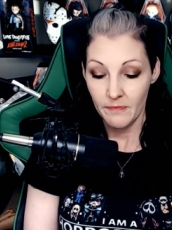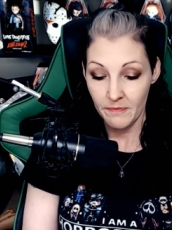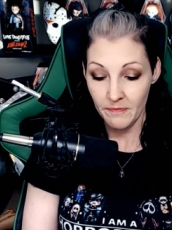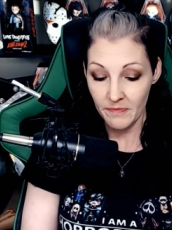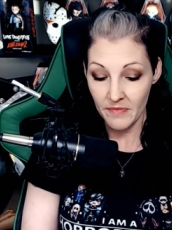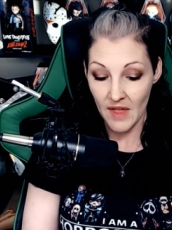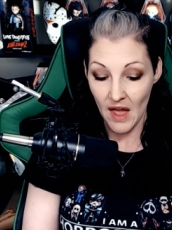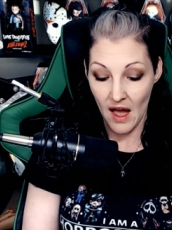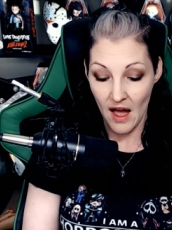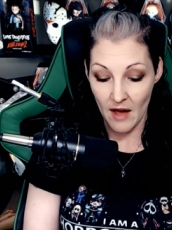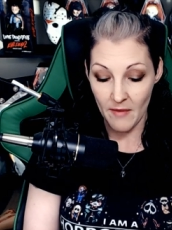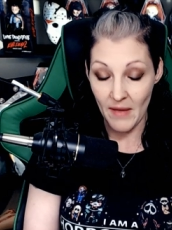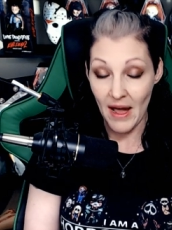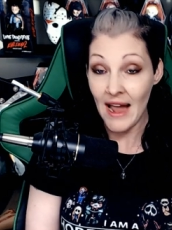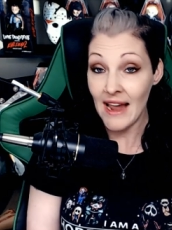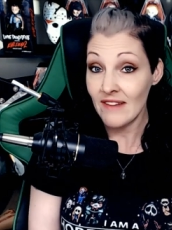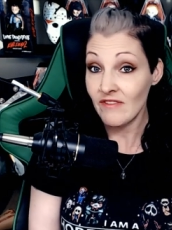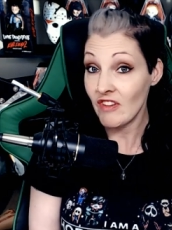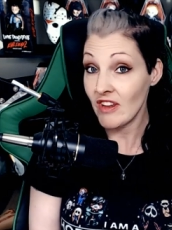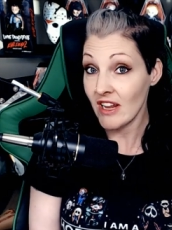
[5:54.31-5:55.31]
Um,
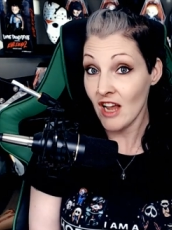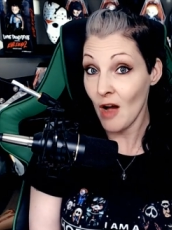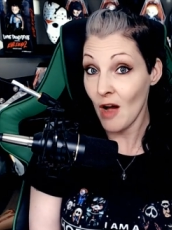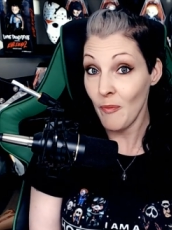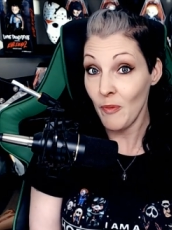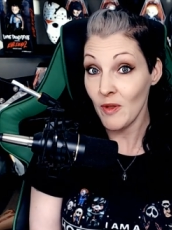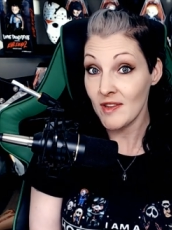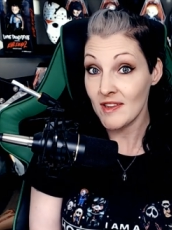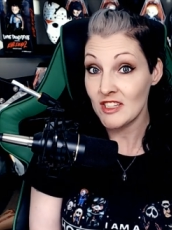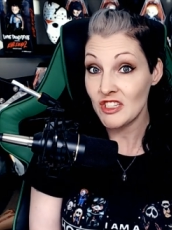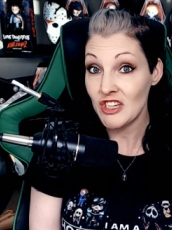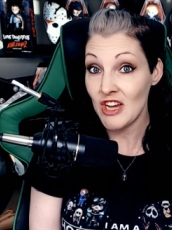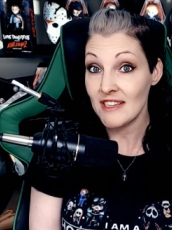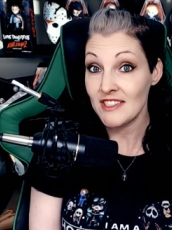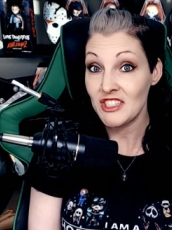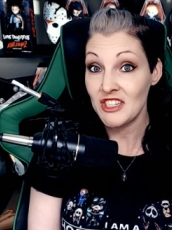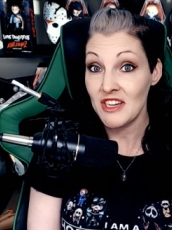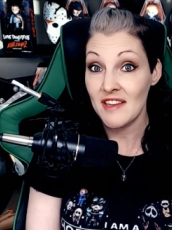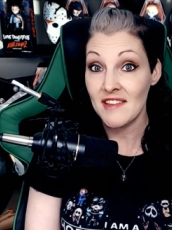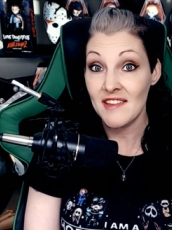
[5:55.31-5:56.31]
I did a couple
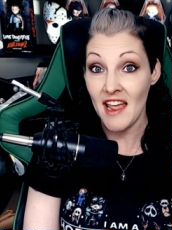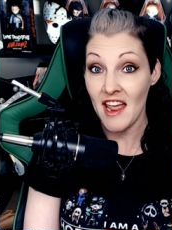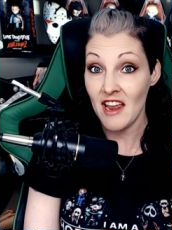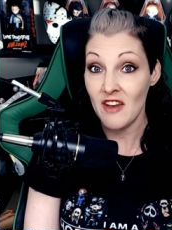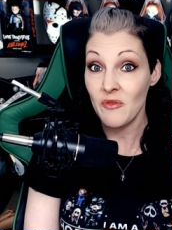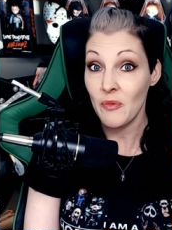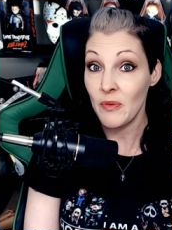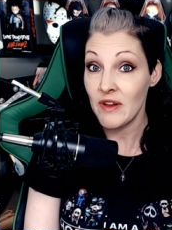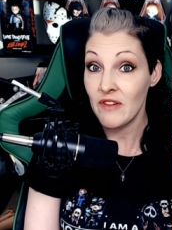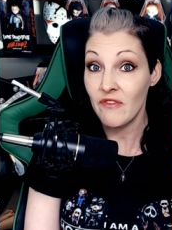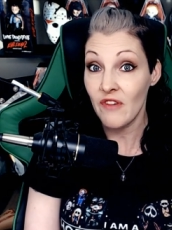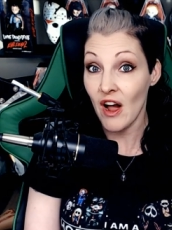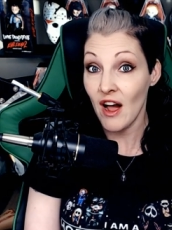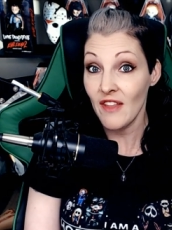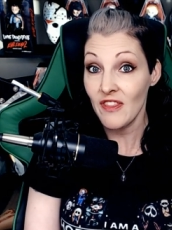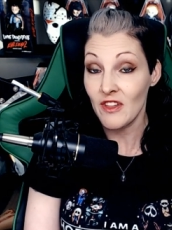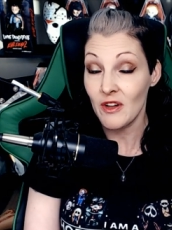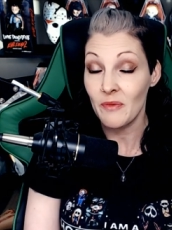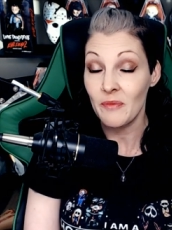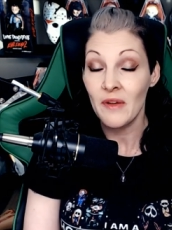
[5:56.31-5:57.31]
suggestions and we've got
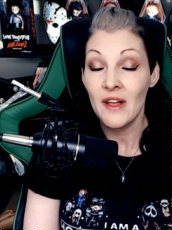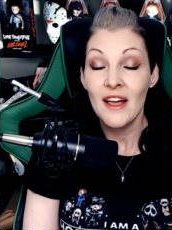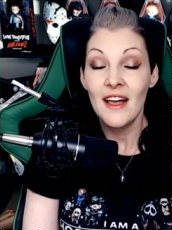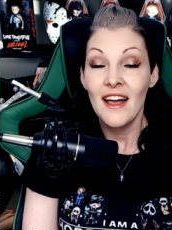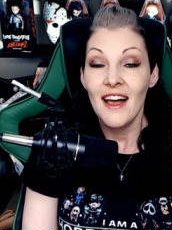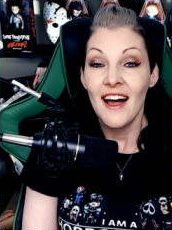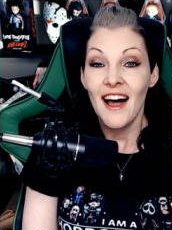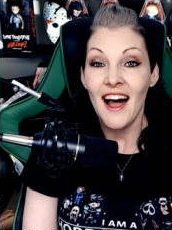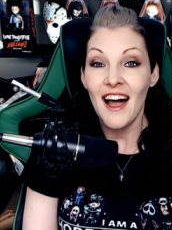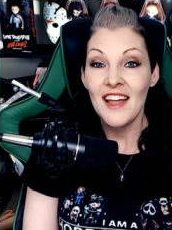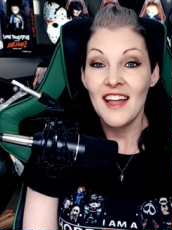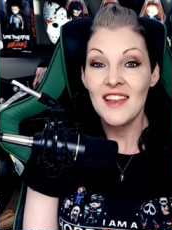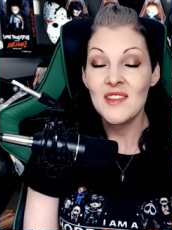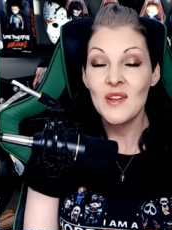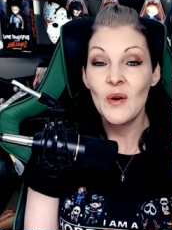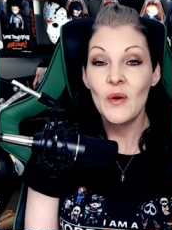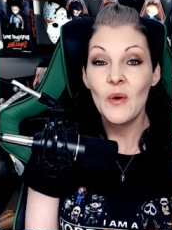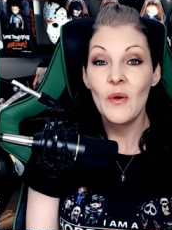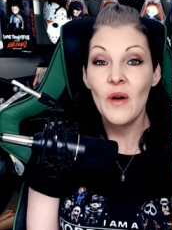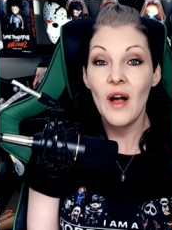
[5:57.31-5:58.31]
them. Uh,
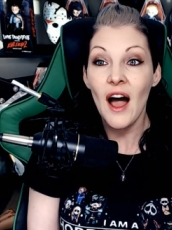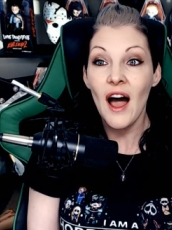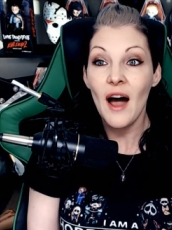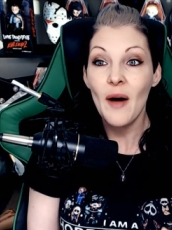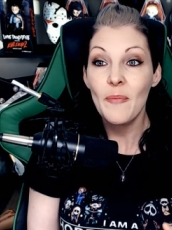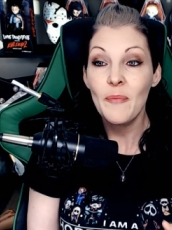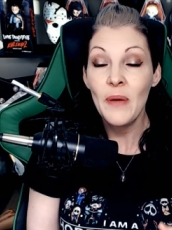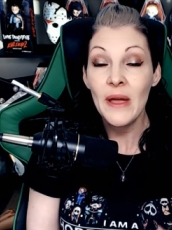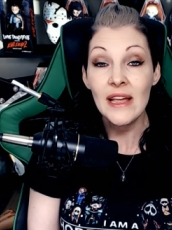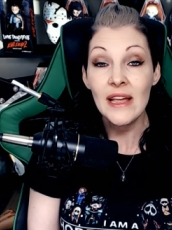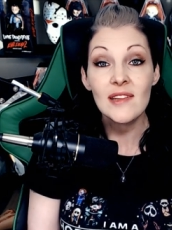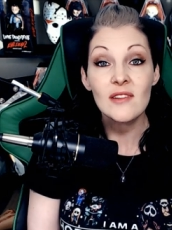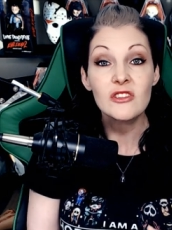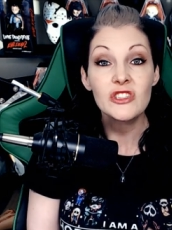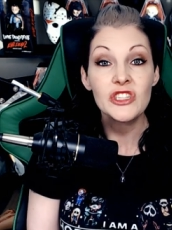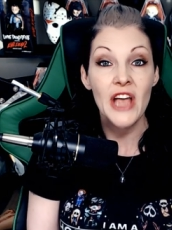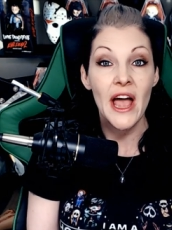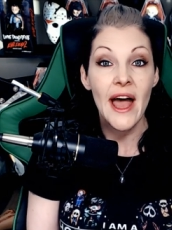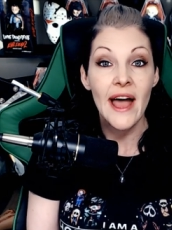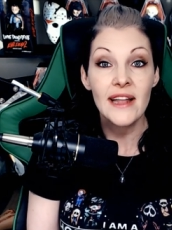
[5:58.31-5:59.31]
so uh, Pixel
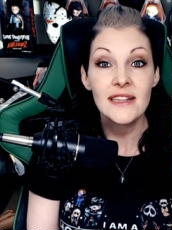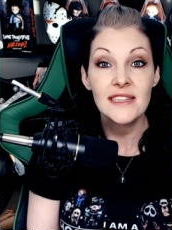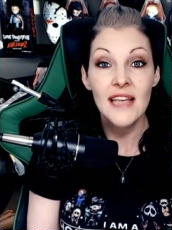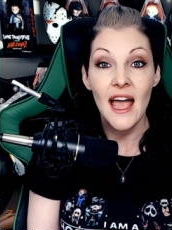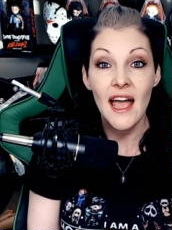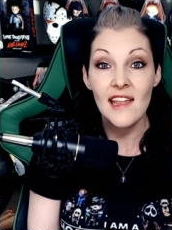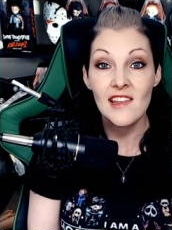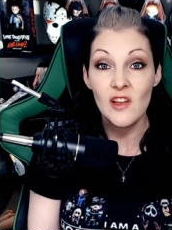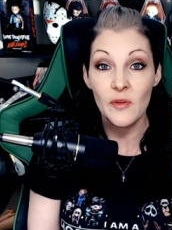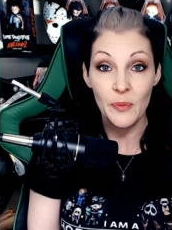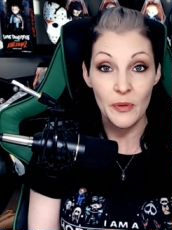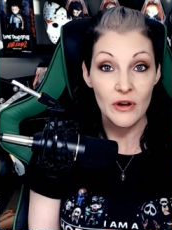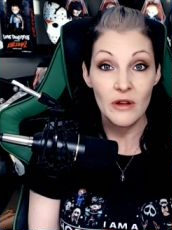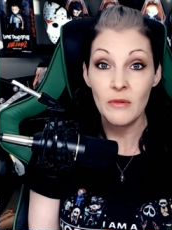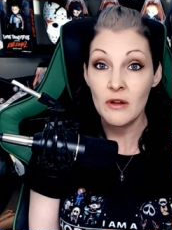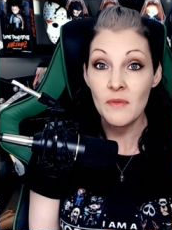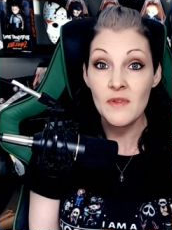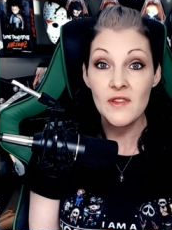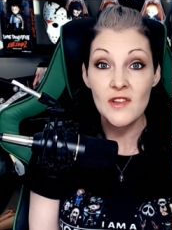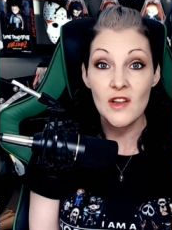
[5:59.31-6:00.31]
Chat has a
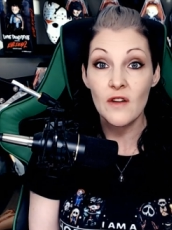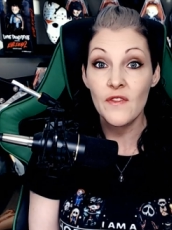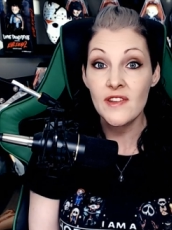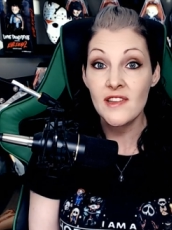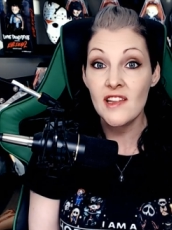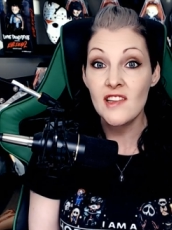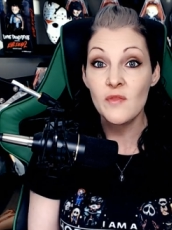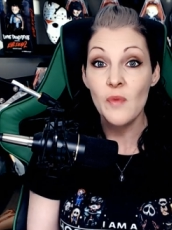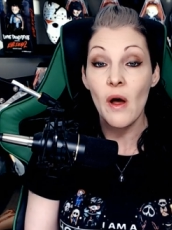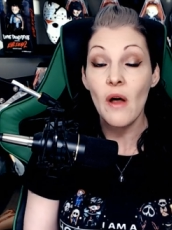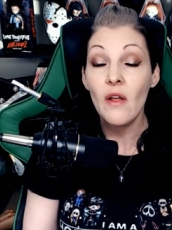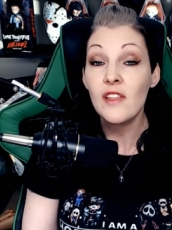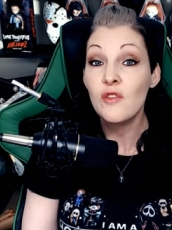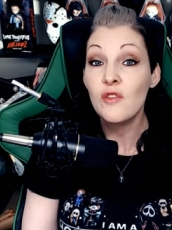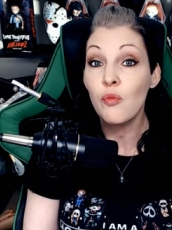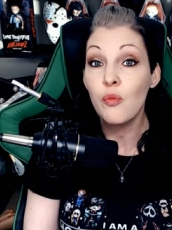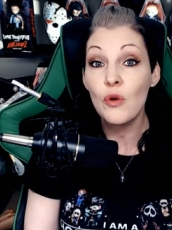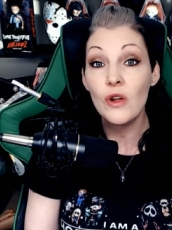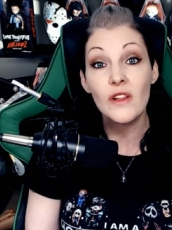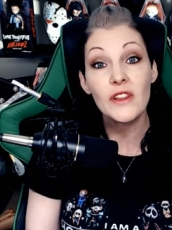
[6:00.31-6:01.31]
premium service as well. It's
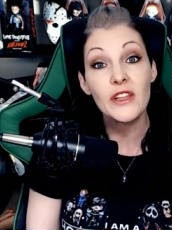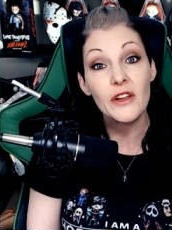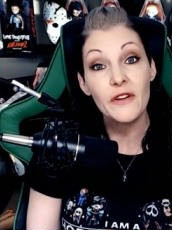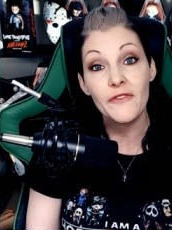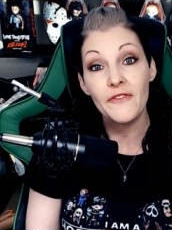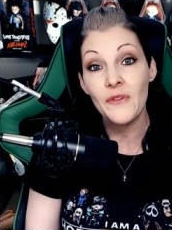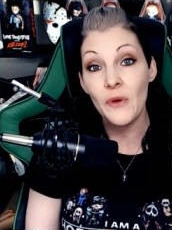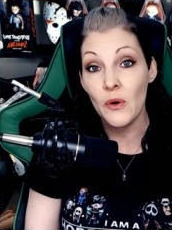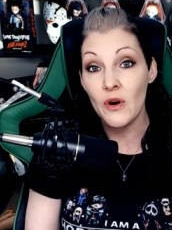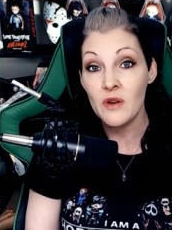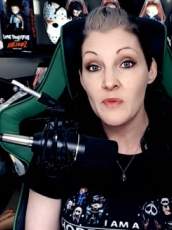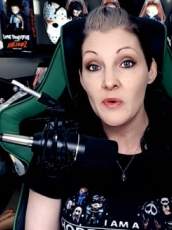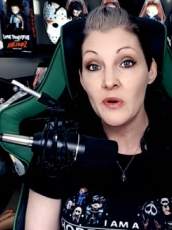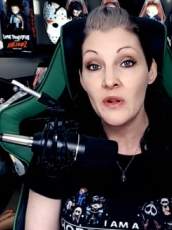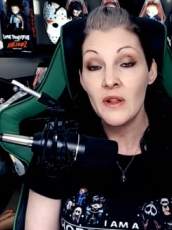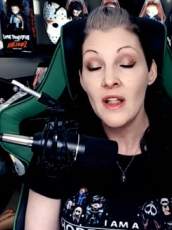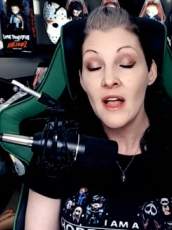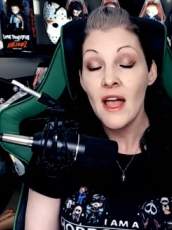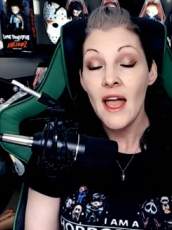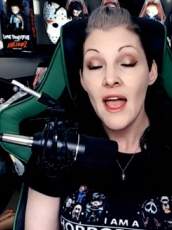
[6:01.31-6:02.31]
really affordable,
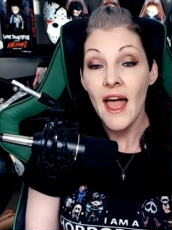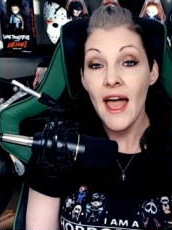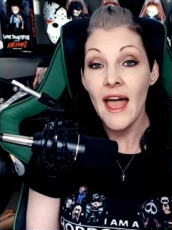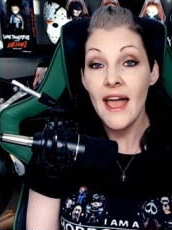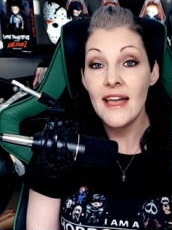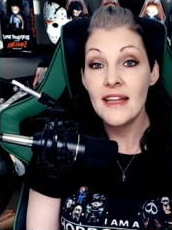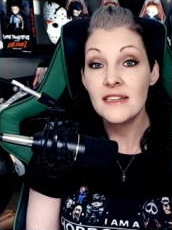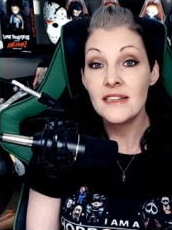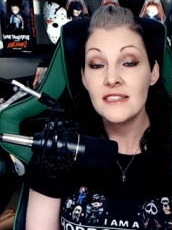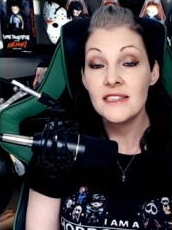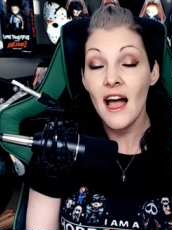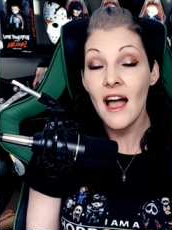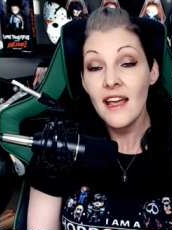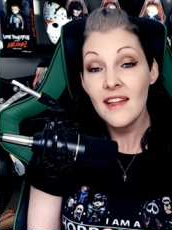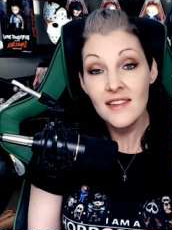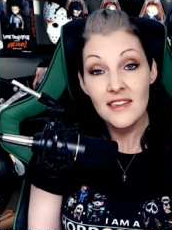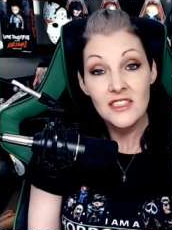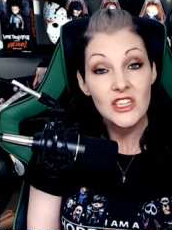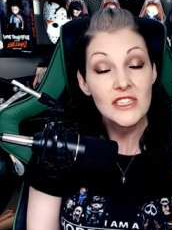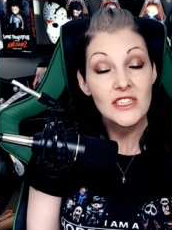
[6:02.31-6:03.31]
and I
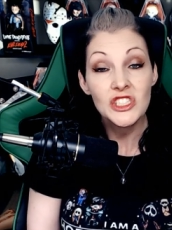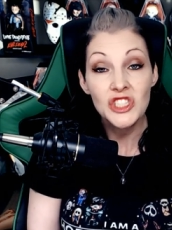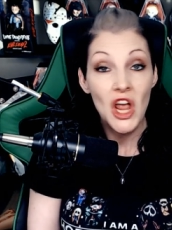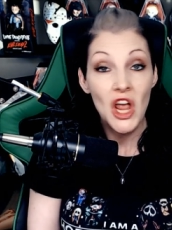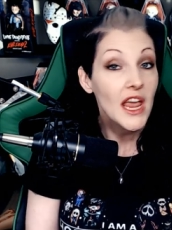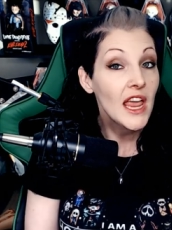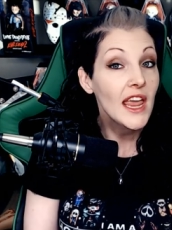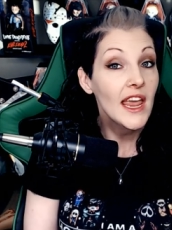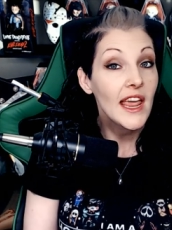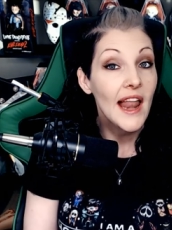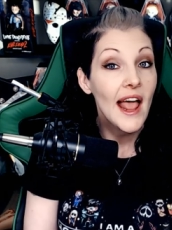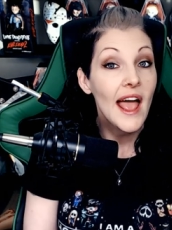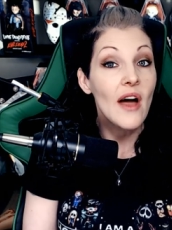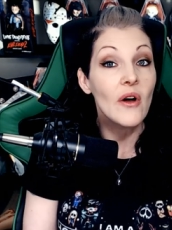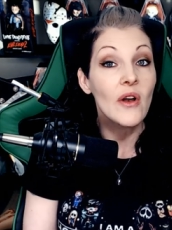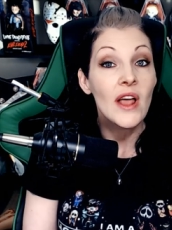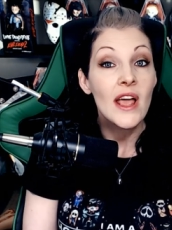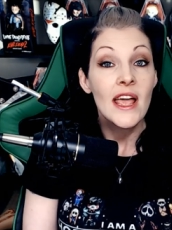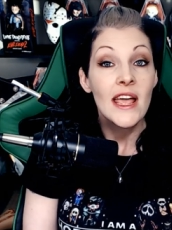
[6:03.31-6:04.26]
suggest checking it out.